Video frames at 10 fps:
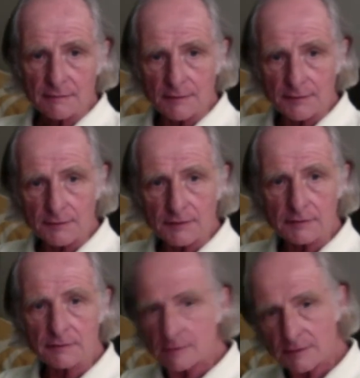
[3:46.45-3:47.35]
through
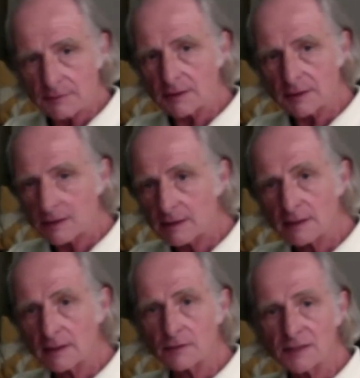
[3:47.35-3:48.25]

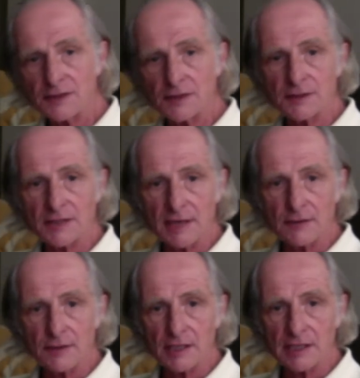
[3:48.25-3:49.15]
a research
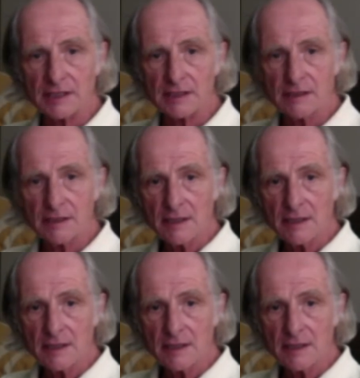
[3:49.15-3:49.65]
network, and it's